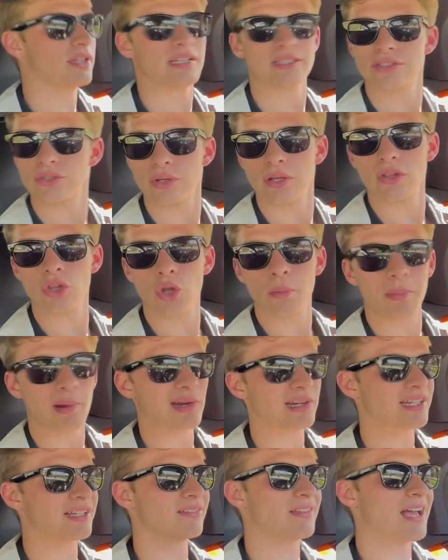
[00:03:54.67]
into a little
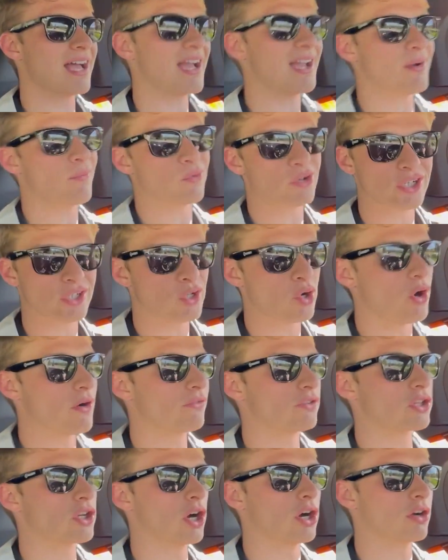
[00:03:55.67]
parking lot, and we're gonna go over
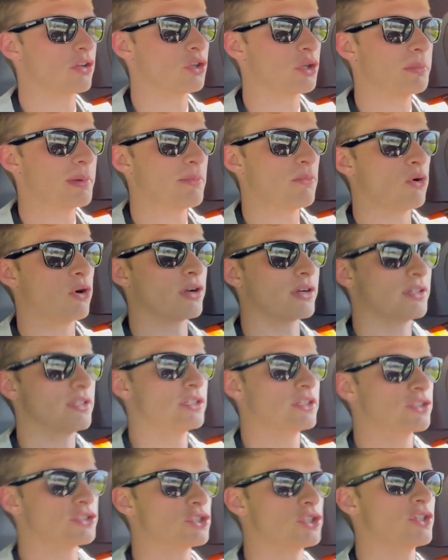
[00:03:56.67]
the car a little bit more,
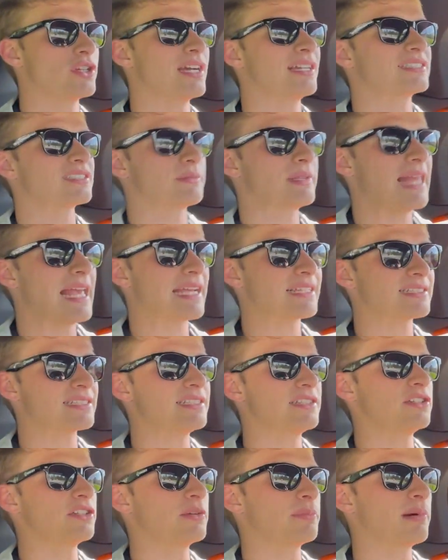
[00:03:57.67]
show you guys some of the
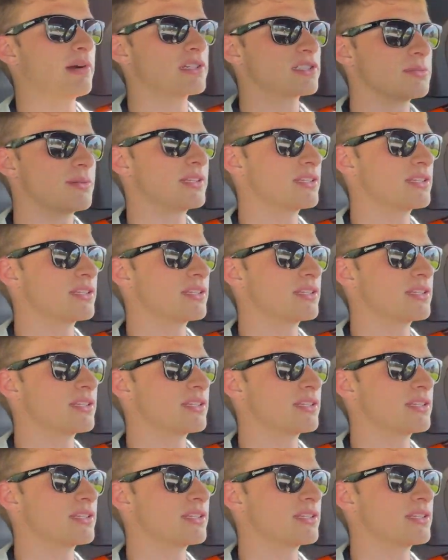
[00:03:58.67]
exterior parts about